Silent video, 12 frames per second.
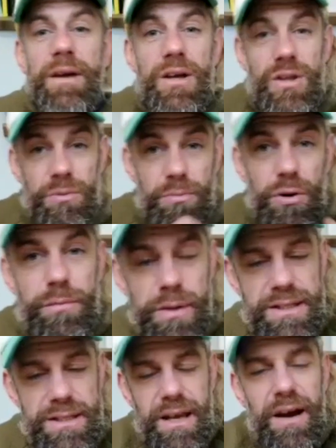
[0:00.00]

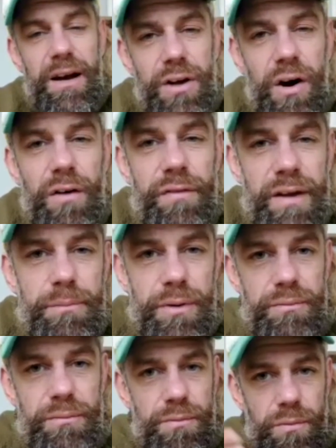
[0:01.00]
movement side of it,
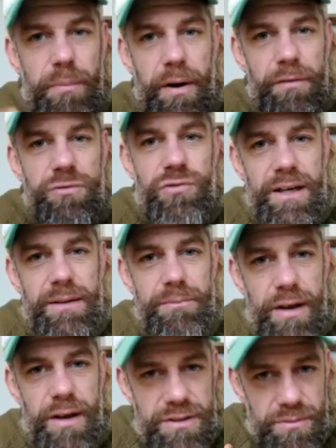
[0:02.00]
but we're both trained in
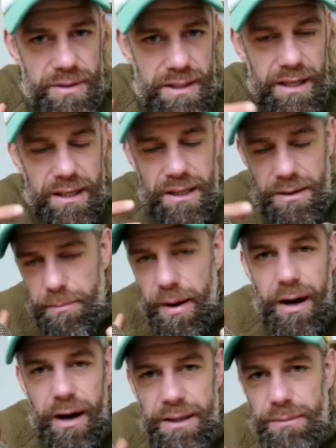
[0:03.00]
breath, so we like
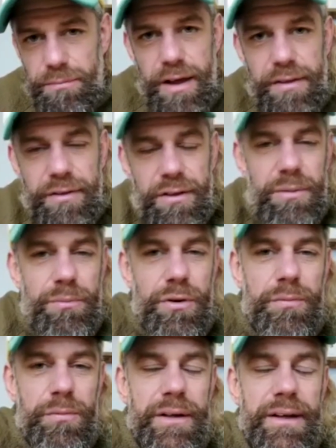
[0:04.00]
combine the breath and the
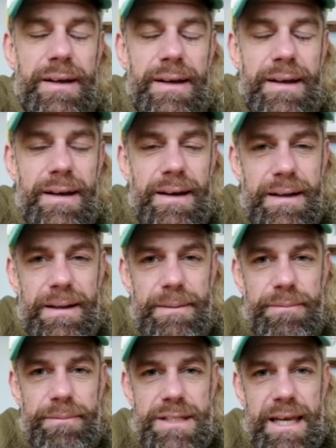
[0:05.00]
movement
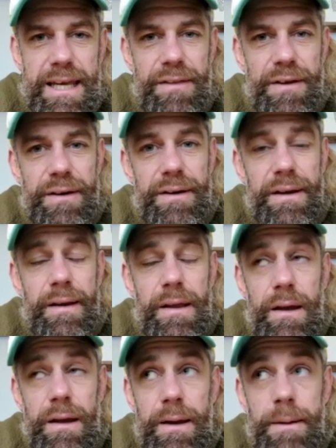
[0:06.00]
together.
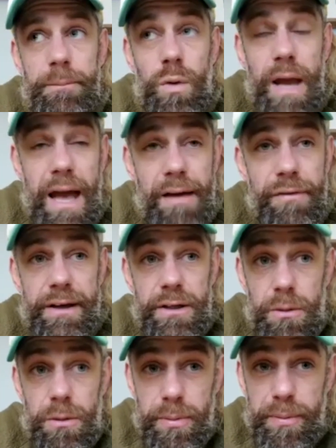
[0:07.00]
We have had a
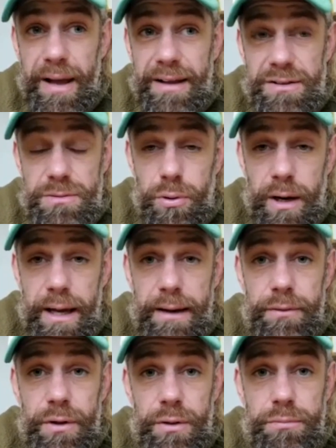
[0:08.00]
couple of people had to pull
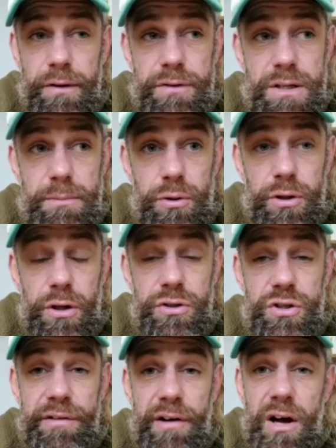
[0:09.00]
out that had previously booked on,
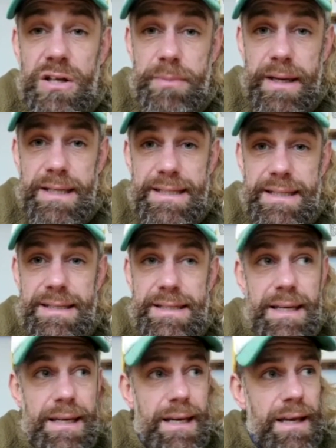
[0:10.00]
so there are spaces.
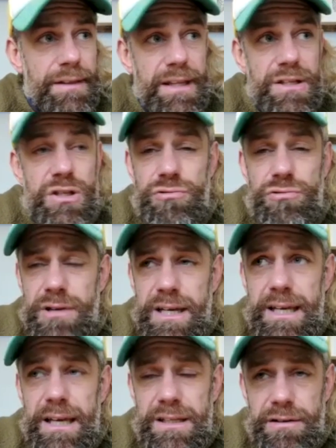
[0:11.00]
I think there's
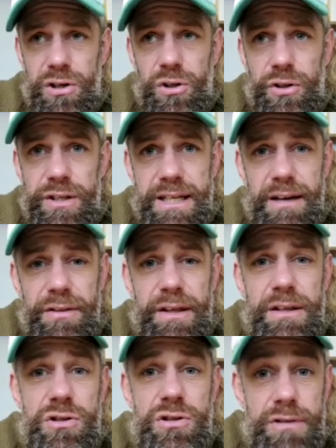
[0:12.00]
3, as I record this now, I think
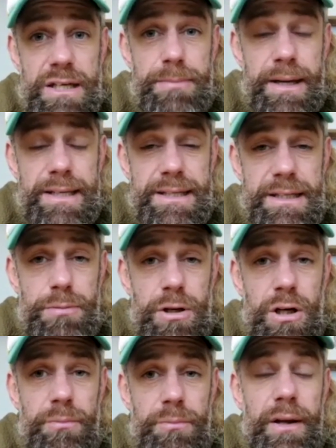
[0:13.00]
there's 3 spaces become